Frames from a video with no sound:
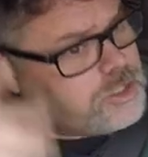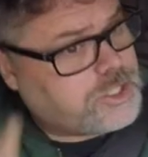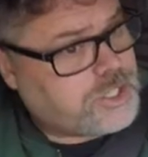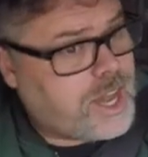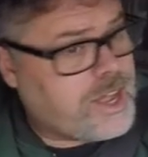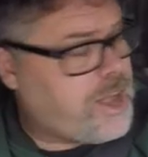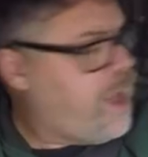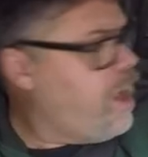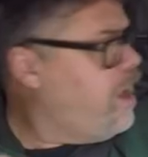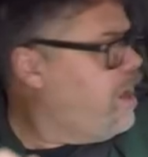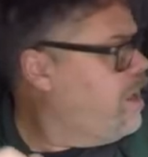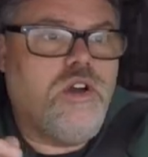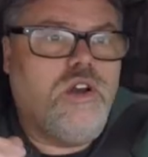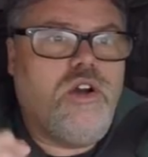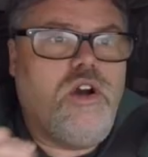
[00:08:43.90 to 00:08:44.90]
Sunday.
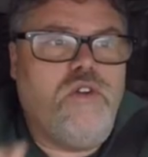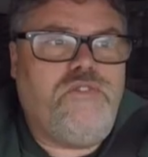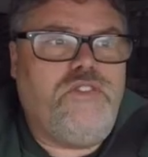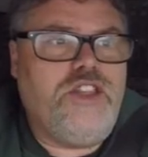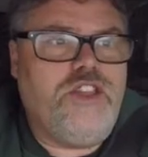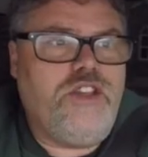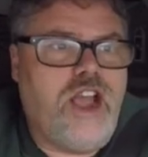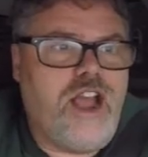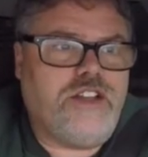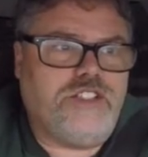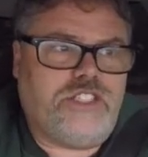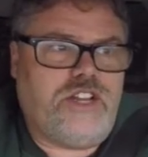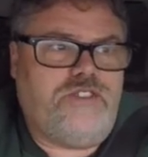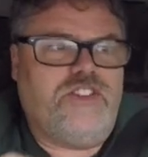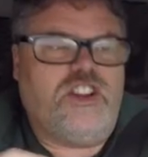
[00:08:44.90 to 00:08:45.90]
Hopefully, you guys
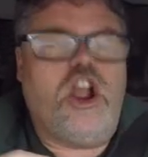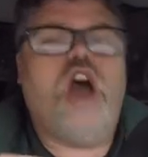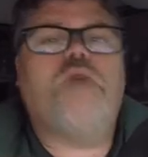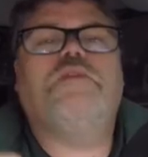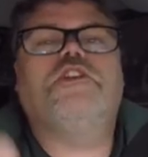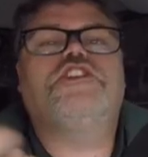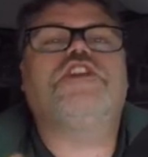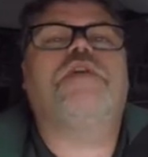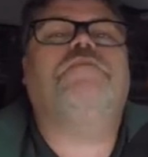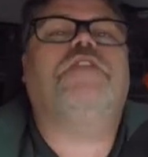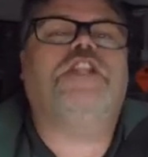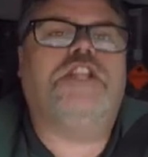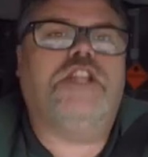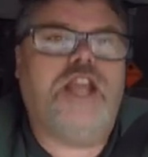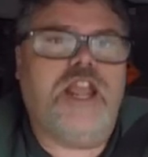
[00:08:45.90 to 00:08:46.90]
have accomplished
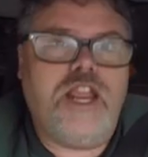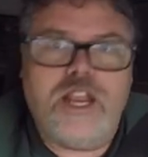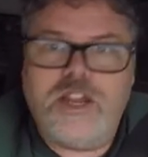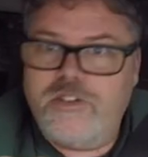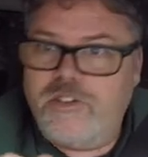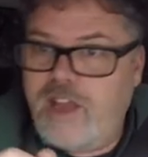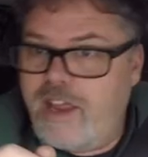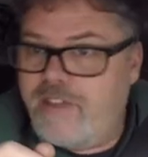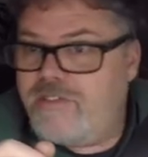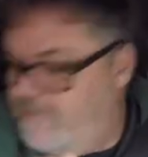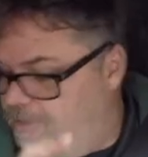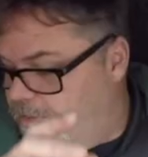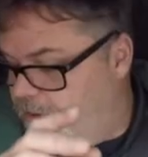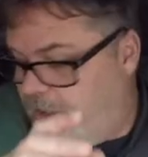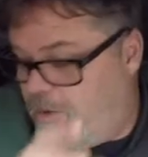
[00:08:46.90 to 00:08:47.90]
something today in your life.
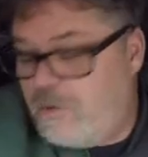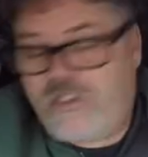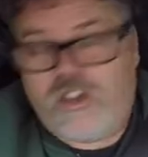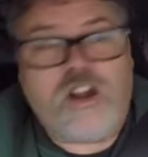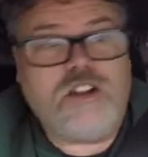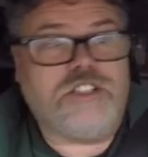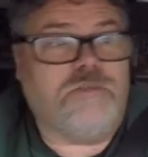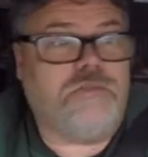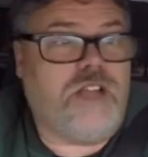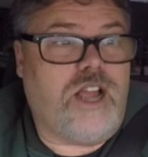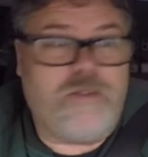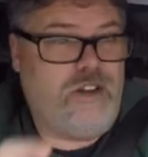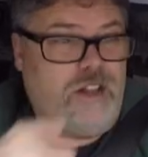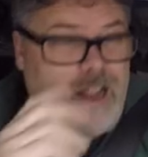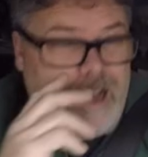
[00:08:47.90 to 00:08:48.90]
I know it's hard
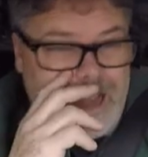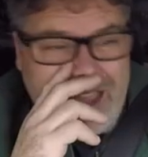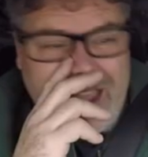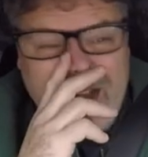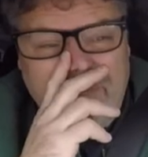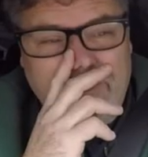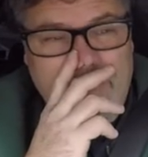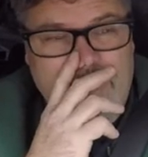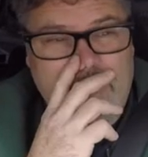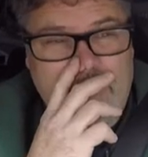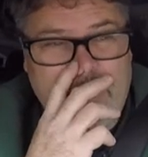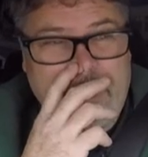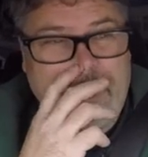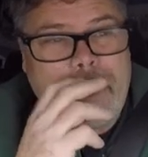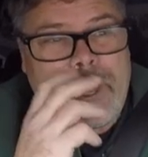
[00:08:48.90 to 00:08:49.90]
sometimes. Like, I got up this
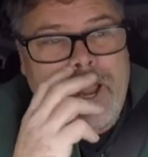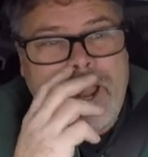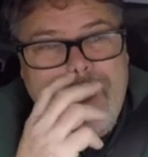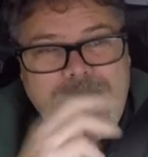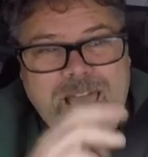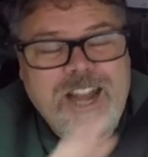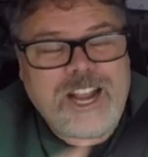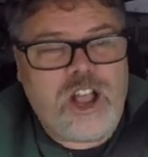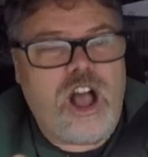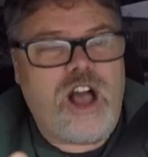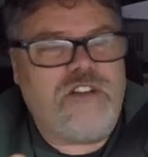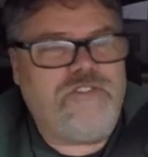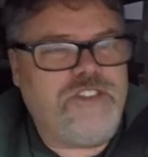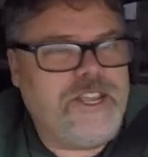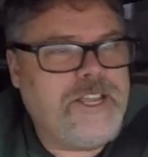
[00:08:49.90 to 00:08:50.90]
morning, had a
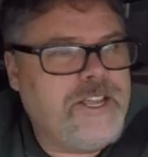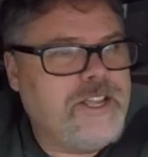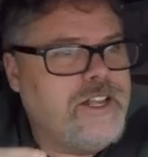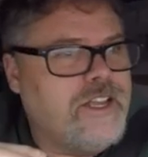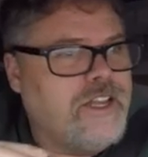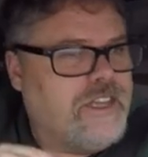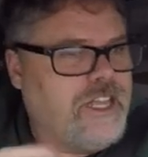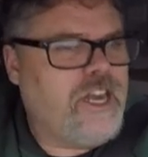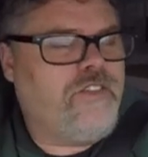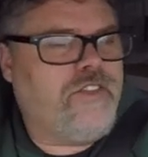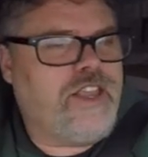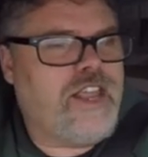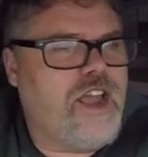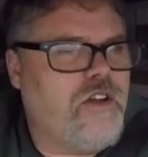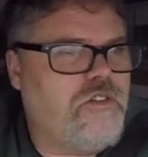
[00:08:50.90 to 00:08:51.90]
coffee, laid on the
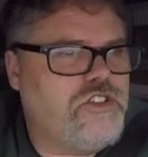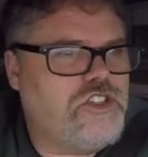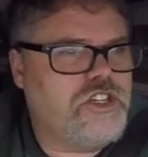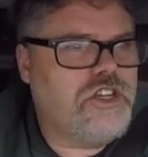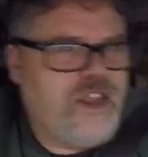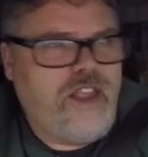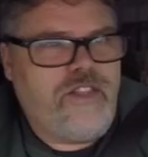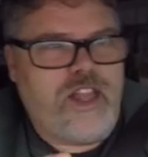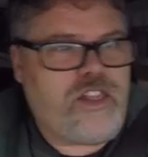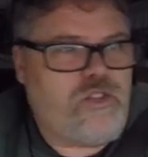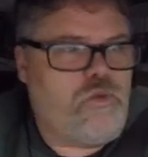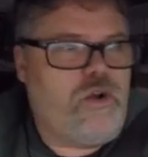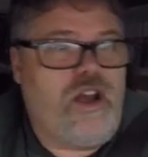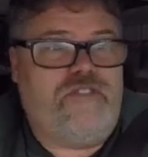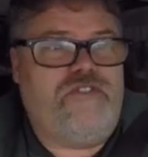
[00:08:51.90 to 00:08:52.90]
couch, and that's
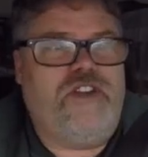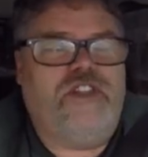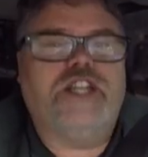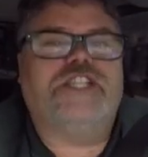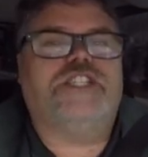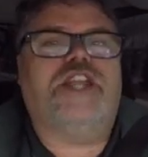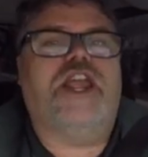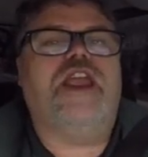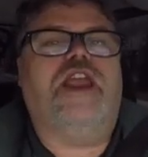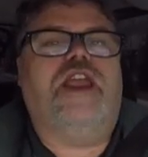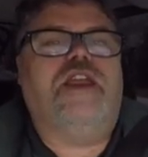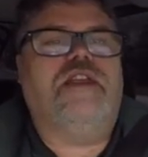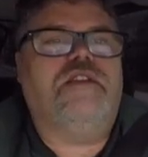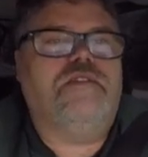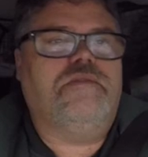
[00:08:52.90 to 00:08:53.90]
where I felt like staying.